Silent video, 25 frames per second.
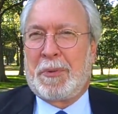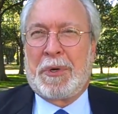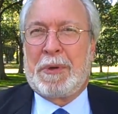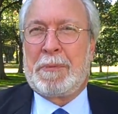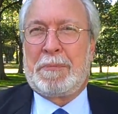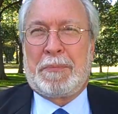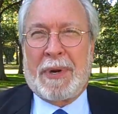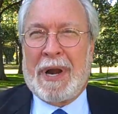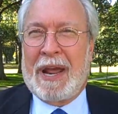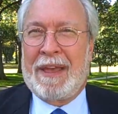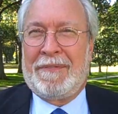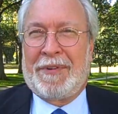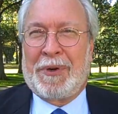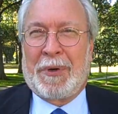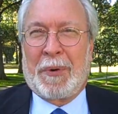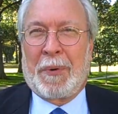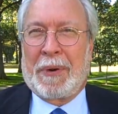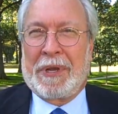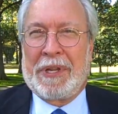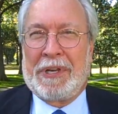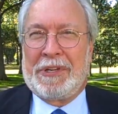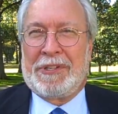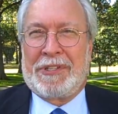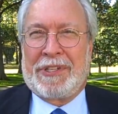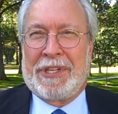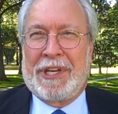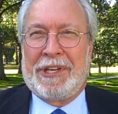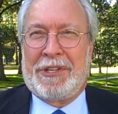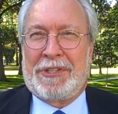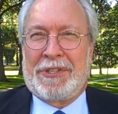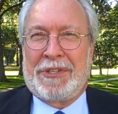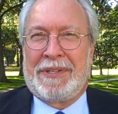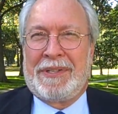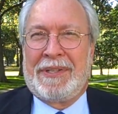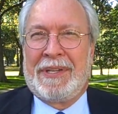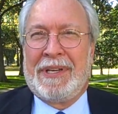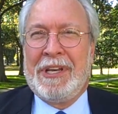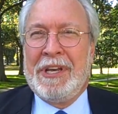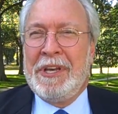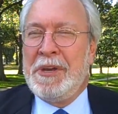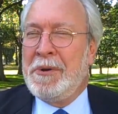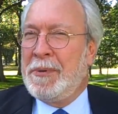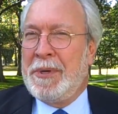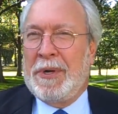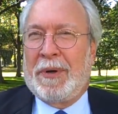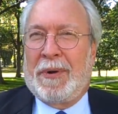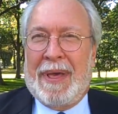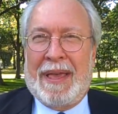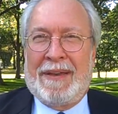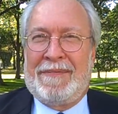We're a private organization.
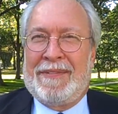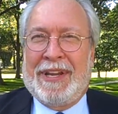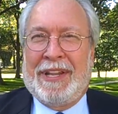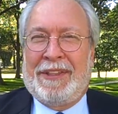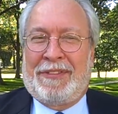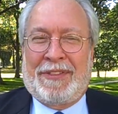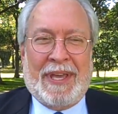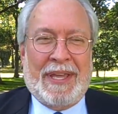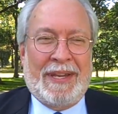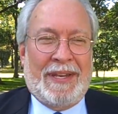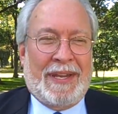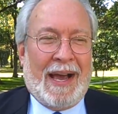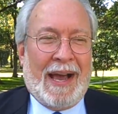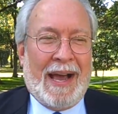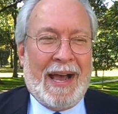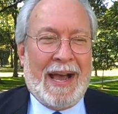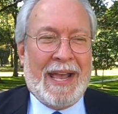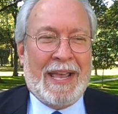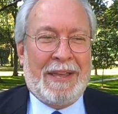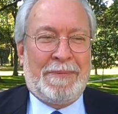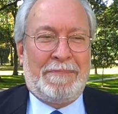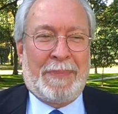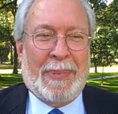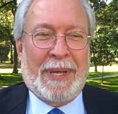We don't have anything to hide.